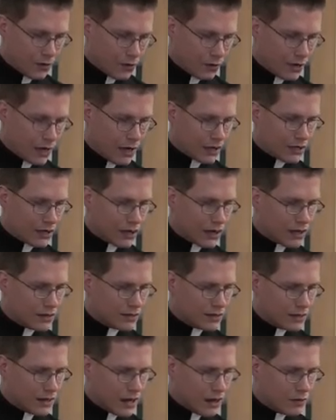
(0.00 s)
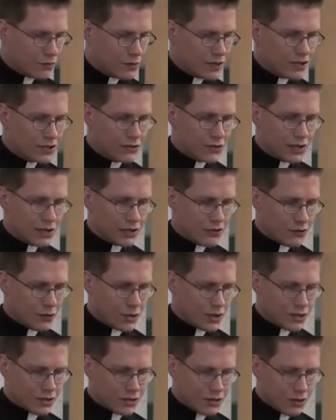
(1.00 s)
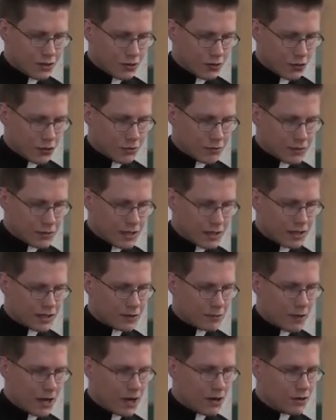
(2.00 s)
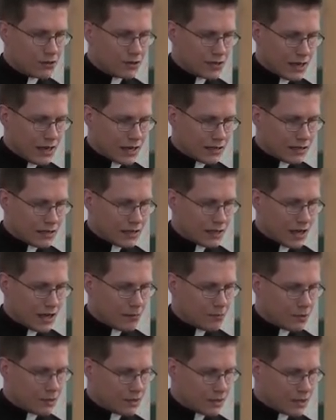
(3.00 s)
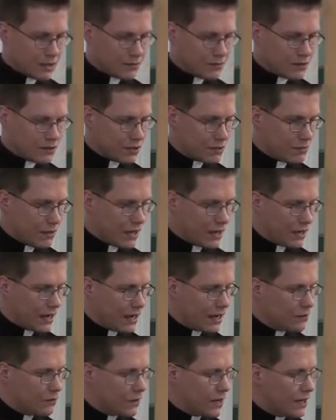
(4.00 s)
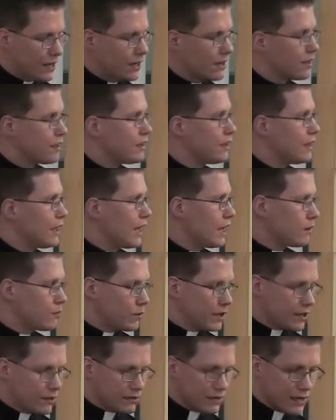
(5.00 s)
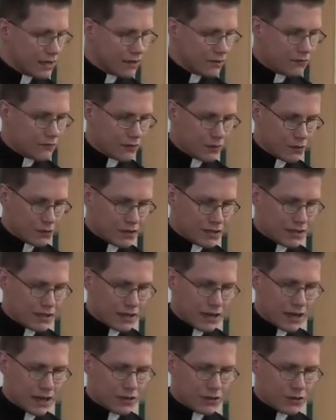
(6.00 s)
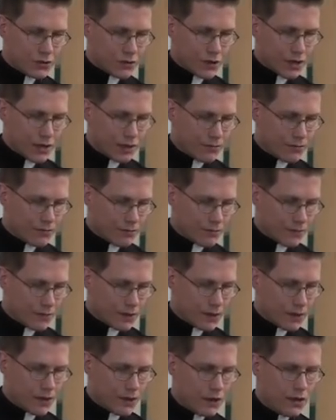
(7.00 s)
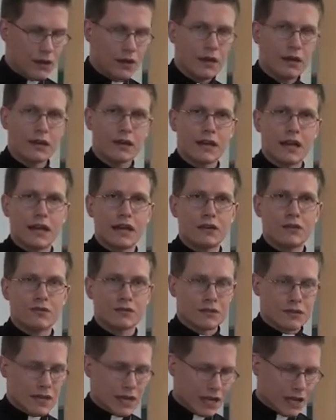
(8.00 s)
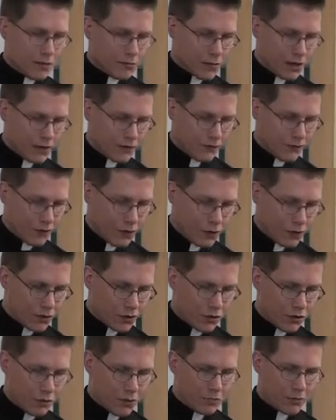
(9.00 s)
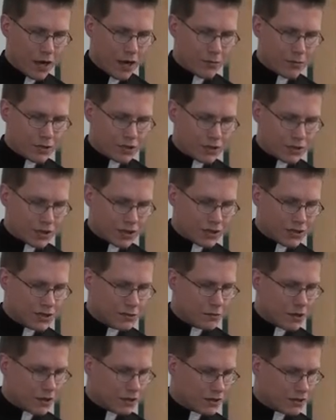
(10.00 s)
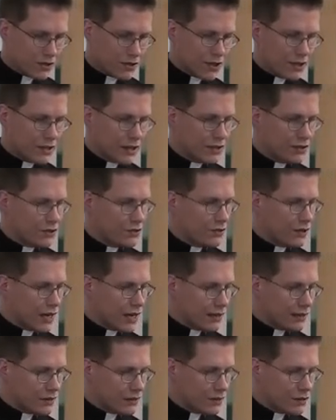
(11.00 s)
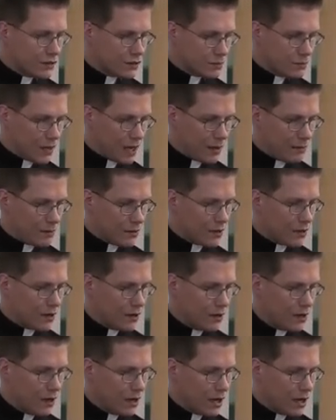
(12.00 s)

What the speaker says: Uganda has allowed restrictive Christian groups that espouse anti-gay beliefs to make headway and wield influence in the country. Kato's name and photo were published in a small circulation Ugandan newspaper,